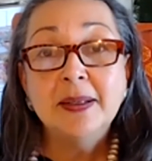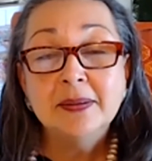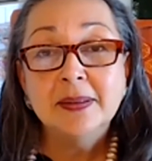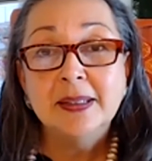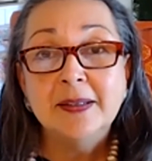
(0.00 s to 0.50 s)

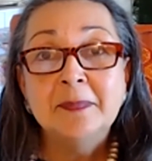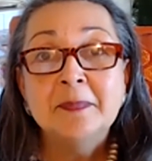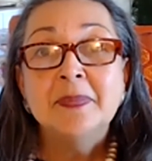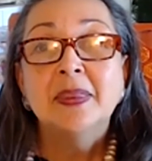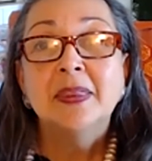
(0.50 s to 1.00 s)

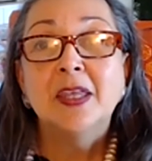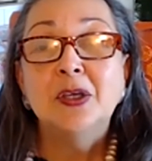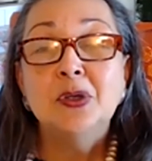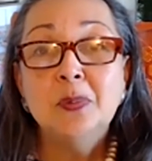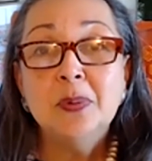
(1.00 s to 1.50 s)
finally,
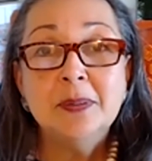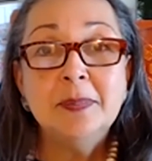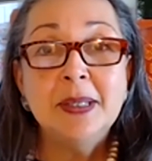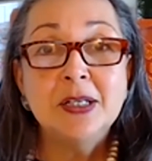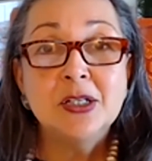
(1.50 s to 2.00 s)

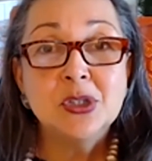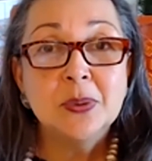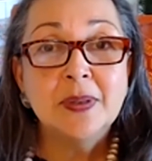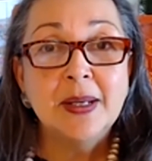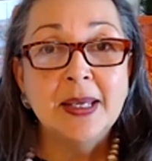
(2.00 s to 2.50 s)
you want to
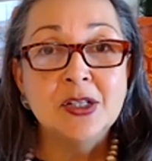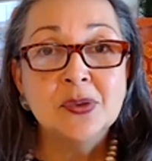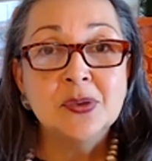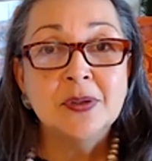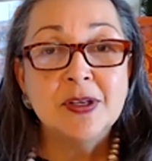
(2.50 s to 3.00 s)
make sure
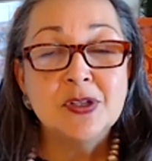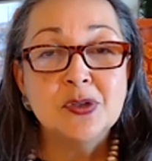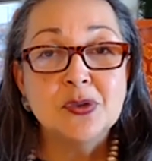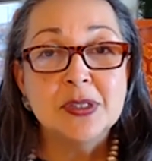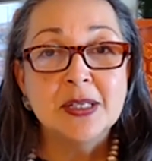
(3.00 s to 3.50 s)
that angel
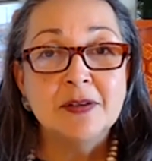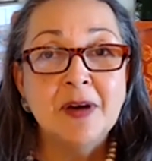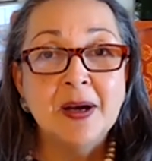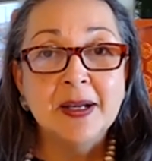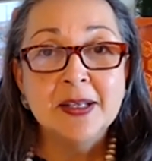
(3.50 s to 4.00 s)
investors
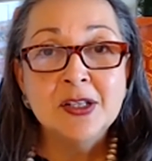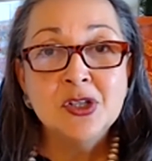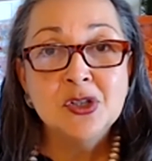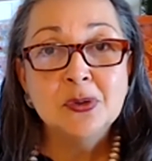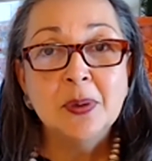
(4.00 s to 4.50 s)
can
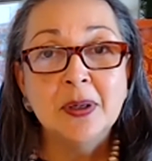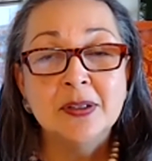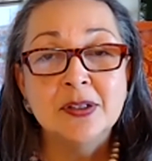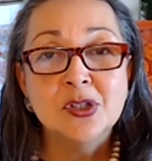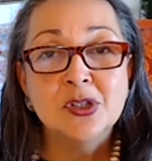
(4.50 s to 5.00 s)
find
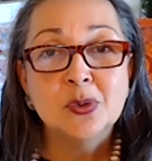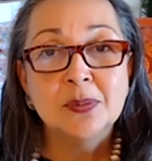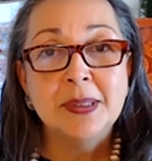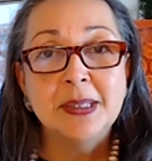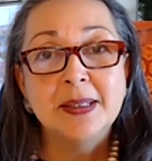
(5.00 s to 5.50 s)
you on
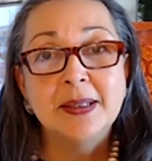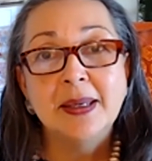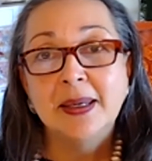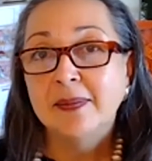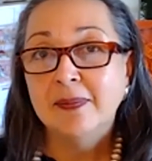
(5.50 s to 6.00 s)
social
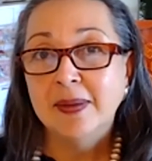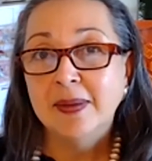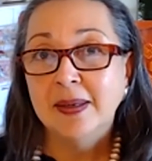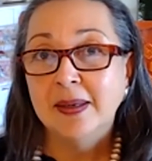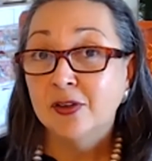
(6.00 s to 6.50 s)
media
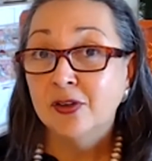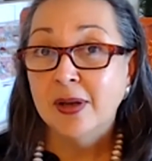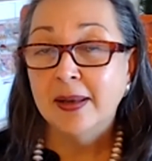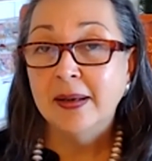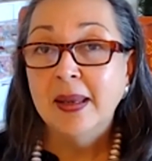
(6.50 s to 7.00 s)
and the
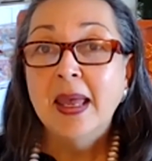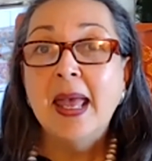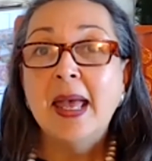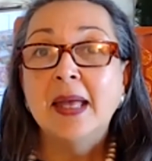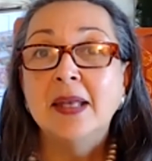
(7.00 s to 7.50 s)
internet.
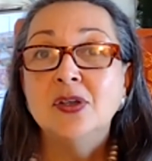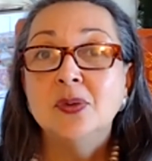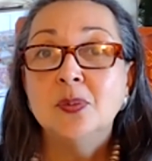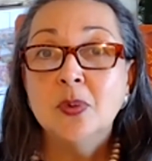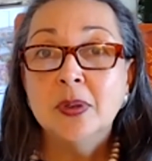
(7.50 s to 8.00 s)

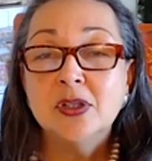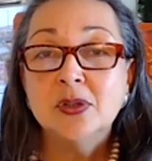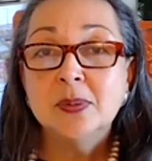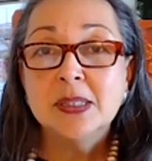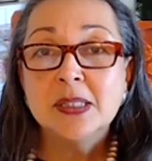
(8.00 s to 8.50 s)
And you
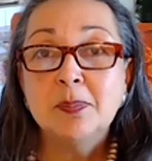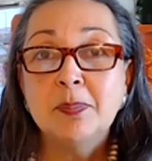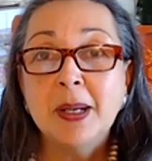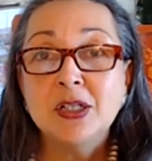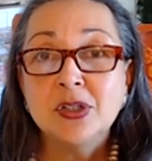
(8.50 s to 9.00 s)
want to
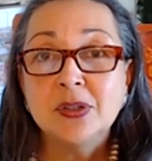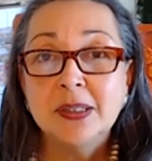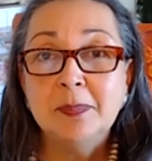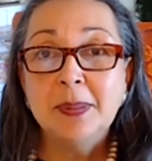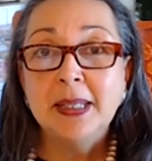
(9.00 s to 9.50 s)

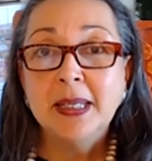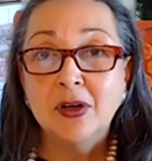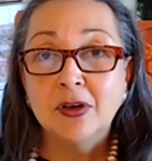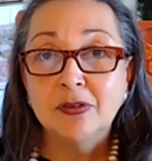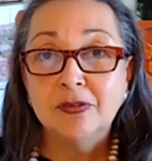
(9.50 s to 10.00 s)
especially
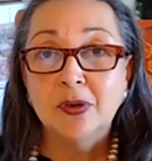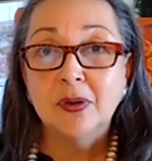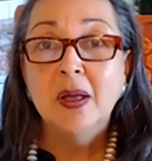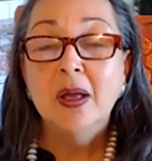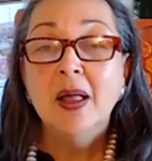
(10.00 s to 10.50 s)
be
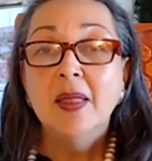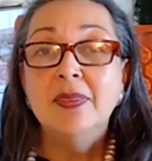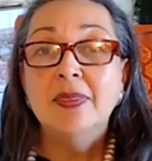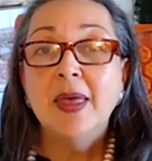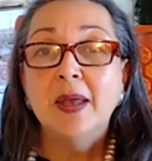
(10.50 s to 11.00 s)
careful
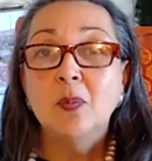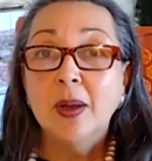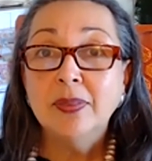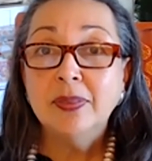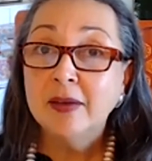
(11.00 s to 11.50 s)

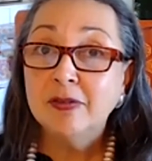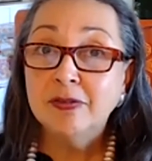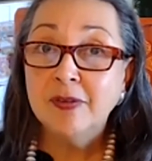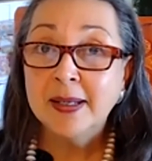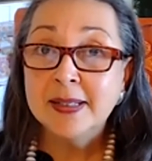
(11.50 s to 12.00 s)
that what
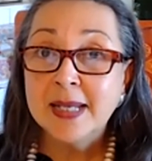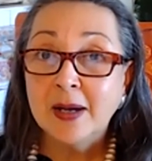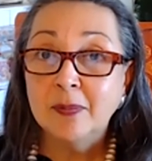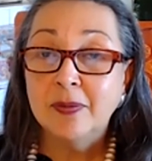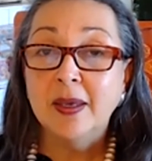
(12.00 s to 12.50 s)
they
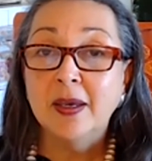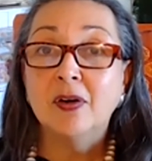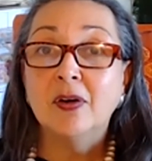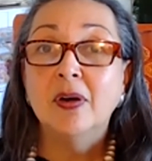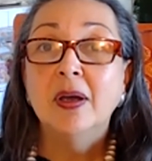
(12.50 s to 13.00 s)
find out
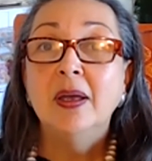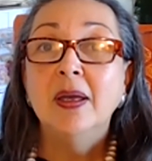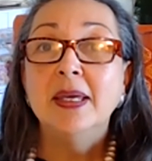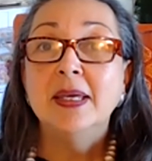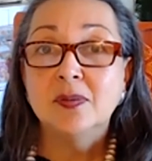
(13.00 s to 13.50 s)

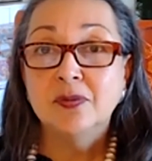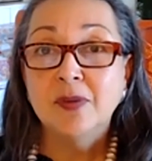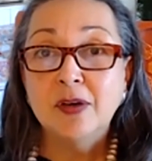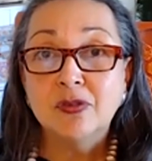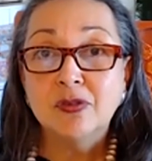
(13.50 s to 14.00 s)
there
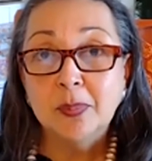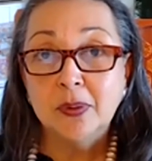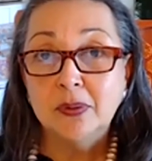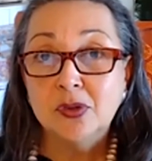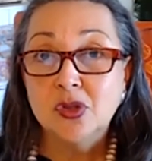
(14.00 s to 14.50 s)
is
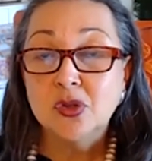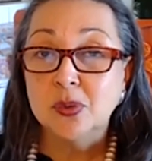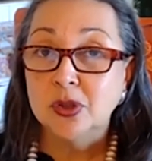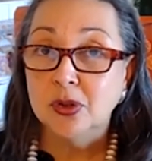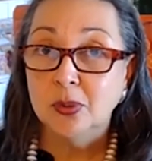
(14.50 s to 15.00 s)
favorable
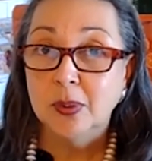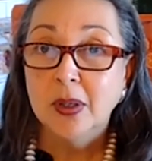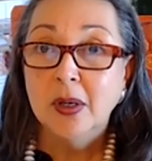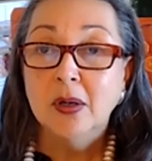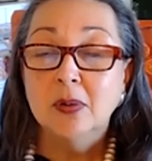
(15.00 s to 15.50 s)
to you,